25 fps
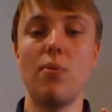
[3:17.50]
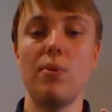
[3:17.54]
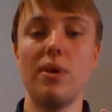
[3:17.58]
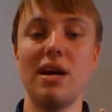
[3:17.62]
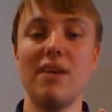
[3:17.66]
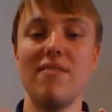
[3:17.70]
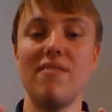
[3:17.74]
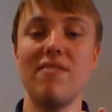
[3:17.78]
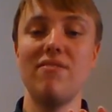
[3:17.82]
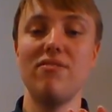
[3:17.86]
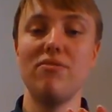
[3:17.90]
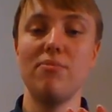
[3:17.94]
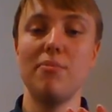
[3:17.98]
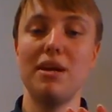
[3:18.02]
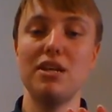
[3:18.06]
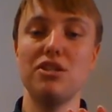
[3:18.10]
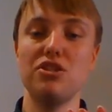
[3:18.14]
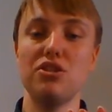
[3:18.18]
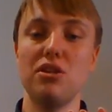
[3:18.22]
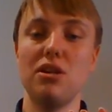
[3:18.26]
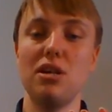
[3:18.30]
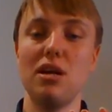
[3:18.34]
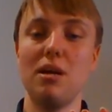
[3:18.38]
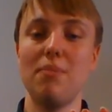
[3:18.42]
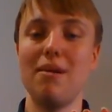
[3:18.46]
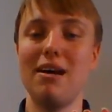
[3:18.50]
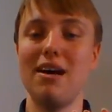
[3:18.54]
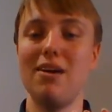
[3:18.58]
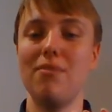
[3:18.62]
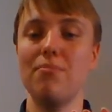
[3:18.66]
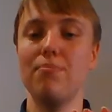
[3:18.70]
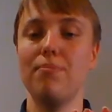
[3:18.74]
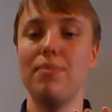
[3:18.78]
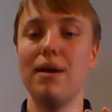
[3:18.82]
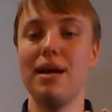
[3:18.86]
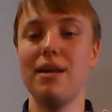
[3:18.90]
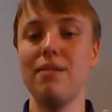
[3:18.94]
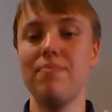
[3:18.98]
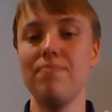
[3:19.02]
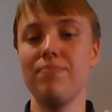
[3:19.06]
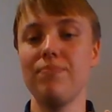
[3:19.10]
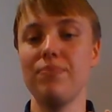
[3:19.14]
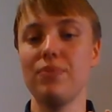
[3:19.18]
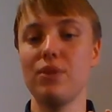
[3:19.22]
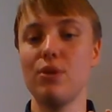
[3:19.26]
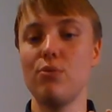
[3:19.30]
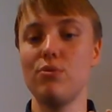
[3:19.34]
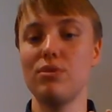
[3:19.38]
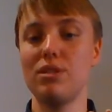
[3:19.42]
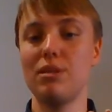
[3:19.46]
we have information about Ben,
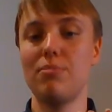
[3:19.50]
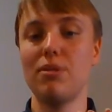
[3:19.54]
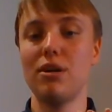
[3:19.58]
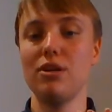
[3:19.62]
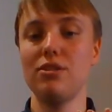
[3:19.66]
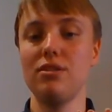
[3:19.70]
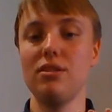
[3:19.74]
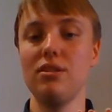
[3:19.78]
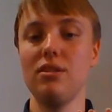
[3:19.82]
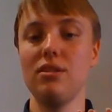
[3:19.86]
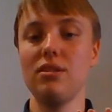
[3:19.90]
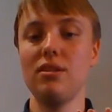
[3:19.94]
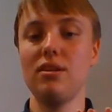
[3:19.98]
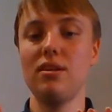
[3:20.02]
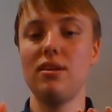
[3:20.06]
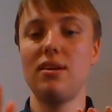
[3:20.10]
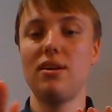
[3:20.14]
who is a person,